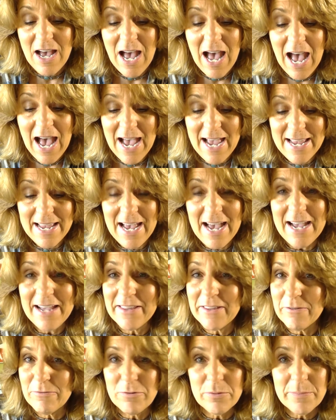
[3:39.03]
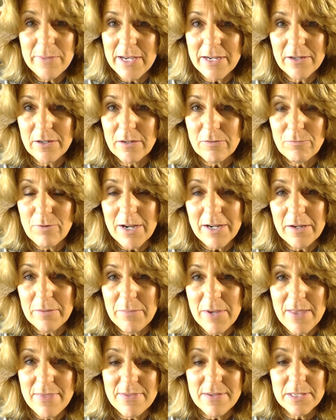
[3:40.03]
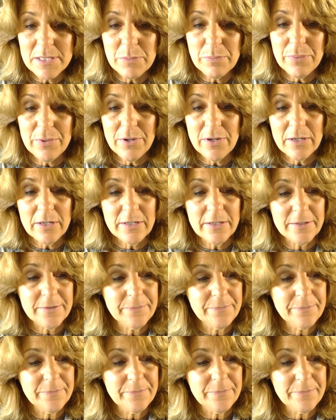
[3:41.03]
I highly recommend this book.